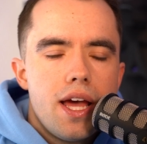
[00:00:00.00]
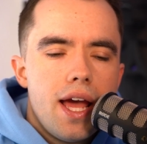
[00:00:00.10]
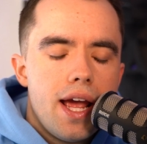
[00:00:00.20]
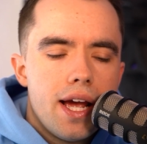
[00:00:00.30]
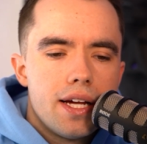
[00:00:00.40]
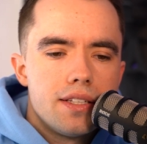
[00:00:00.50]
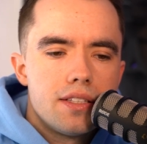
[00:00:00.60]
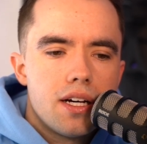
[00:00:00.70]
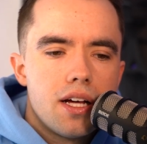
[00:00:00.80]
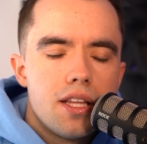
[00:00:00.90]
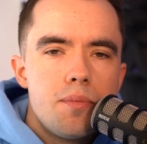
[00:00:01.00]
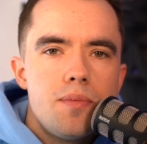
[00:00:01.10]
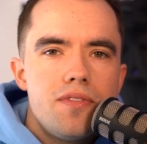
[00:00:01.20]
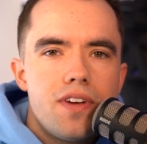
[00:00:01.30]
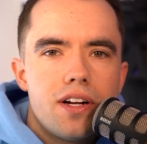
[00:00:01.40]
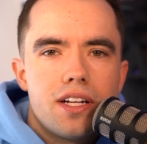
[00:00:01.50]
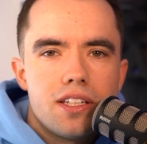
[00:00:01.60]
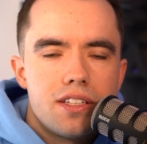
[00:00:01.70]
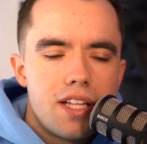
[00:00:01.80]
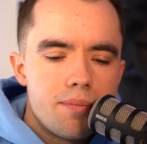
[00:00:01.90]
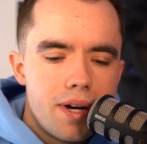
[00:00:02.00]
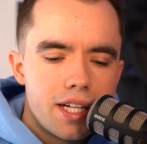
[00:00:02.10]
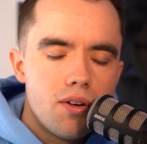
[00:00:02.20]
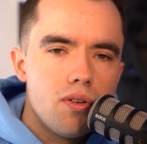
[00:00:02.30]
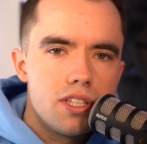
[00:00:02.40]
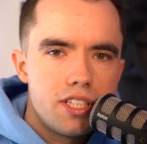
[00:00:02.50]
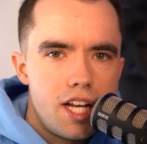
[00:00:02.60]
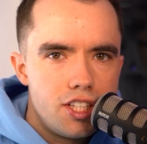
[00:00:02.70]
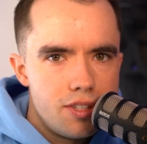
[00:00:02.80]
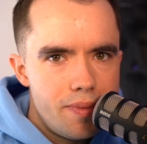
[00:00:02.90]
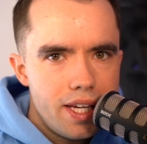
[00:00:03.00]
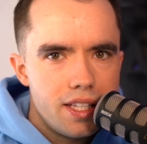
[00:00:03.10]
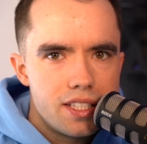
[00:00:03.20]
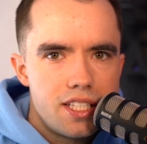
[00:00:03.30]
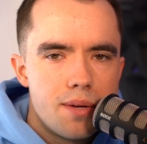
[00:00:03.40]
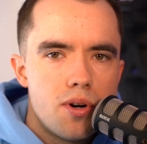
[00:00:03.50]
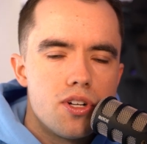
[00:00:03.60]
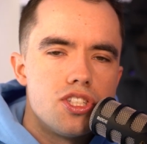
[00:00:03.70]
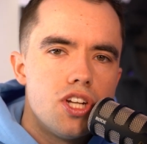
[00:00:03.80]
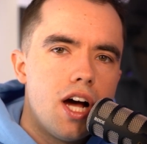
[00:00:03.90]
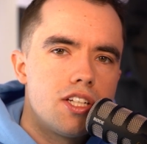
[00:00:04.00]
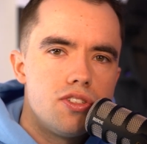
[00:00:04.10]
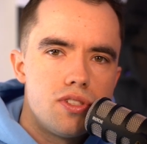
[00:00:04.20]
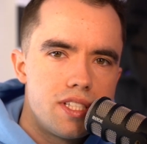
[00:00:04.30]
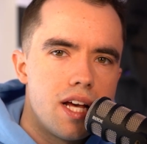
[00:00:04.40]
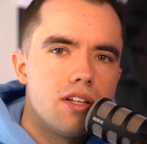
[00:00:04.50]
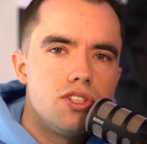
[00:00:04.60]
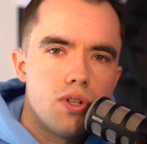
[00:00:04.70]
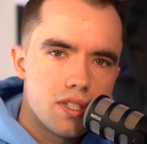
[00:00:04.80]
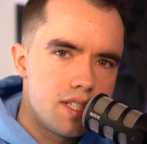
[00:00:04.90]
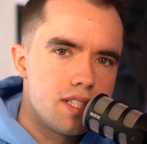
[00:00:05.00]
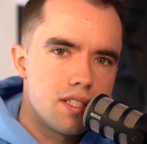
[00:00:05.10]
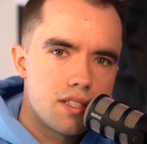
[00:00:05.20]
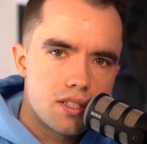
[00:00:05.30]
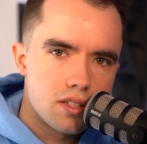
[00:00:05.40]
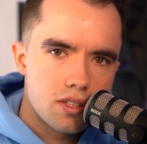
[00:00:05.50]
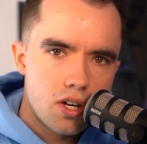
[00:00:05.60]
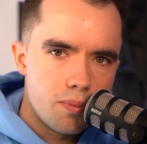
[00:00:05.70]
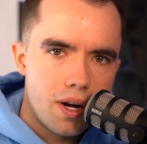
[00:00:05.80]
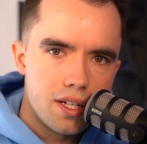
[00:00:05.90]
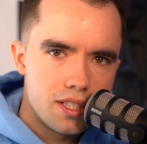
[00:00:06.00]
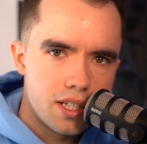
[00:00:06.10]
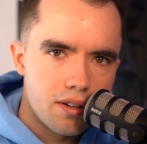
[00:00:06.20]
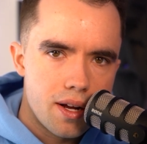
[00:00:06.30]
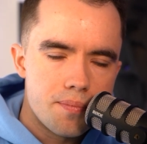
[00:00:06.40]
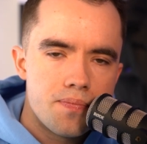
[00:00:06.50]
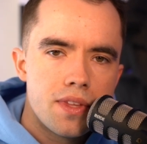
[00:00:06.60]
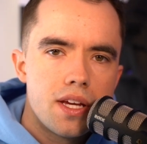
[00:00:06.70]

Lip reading: And let me be very clear that my goal and intention in making this demo is not to sell you on Copilot CRM.